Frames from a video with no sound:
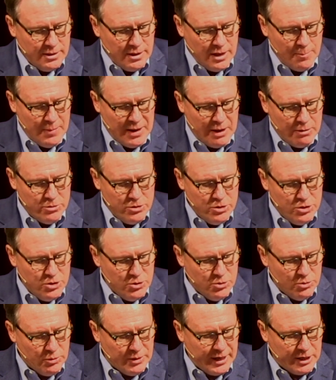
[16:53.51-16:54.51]
about
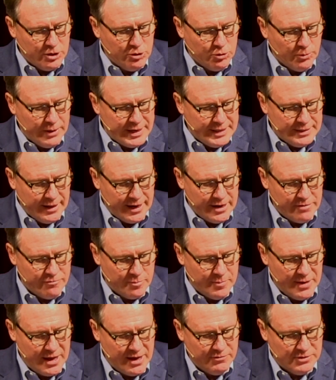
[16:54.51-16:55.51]
noon a great light
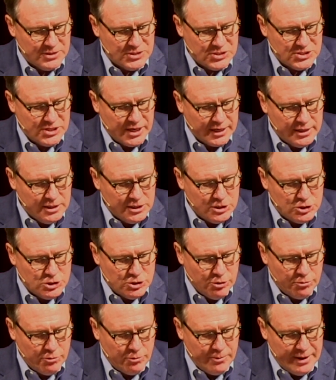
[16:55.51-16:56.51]
from heaven suddenly
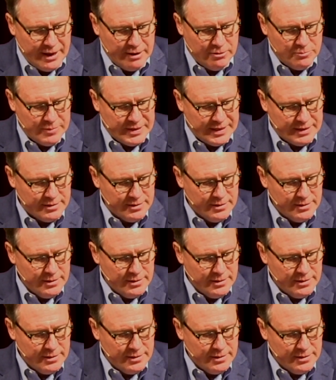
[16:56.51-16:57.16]
shone around me,